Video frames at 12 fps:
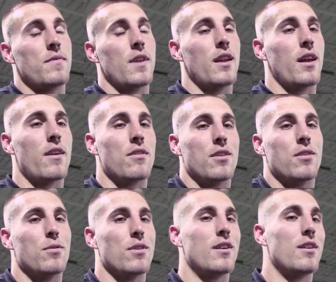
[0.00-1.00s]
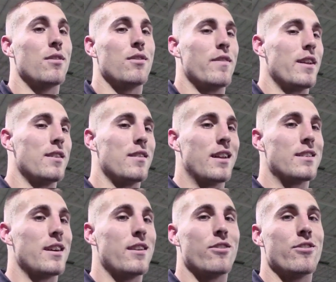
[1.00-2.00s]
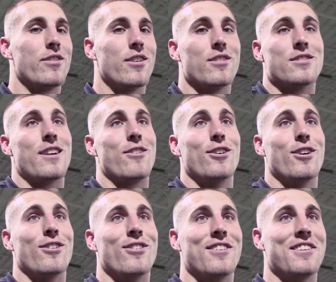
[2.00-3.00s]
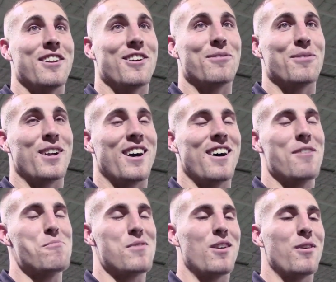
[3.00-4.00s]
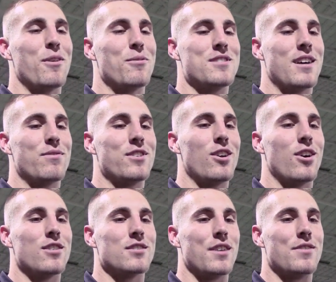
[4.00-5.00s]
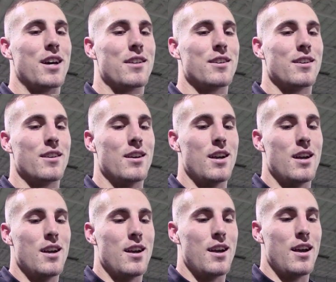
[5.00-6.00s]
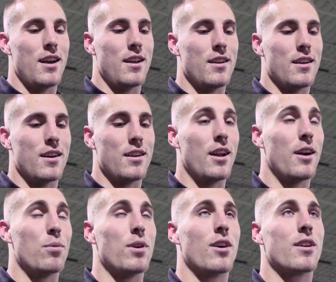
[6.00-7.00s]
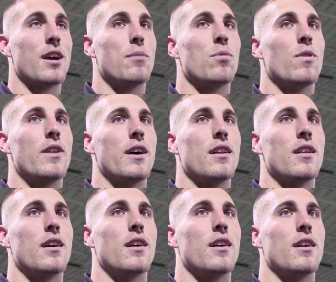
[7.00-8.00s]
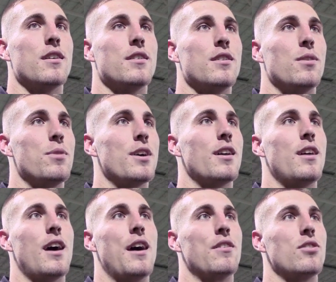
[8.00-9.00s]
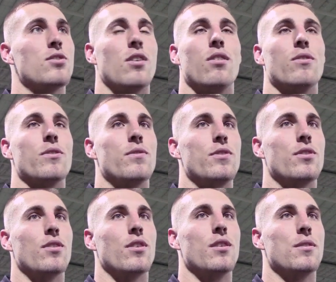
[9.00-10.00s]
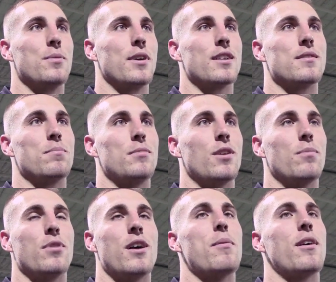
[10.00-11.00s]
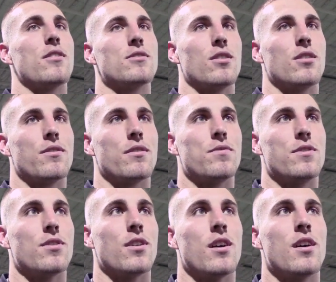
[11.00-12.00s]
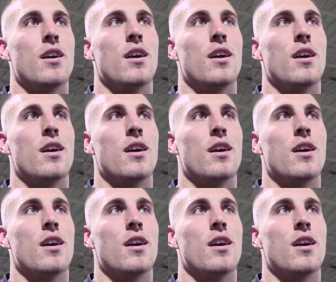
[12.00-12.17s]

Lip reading: And I don't know if that's 800 yards. I don't know, you know, but you know, there was definitely yards left out there. And yeah, we are capable of that. You know, we got athletes all over the field. We got, you know, playmakers all over the field.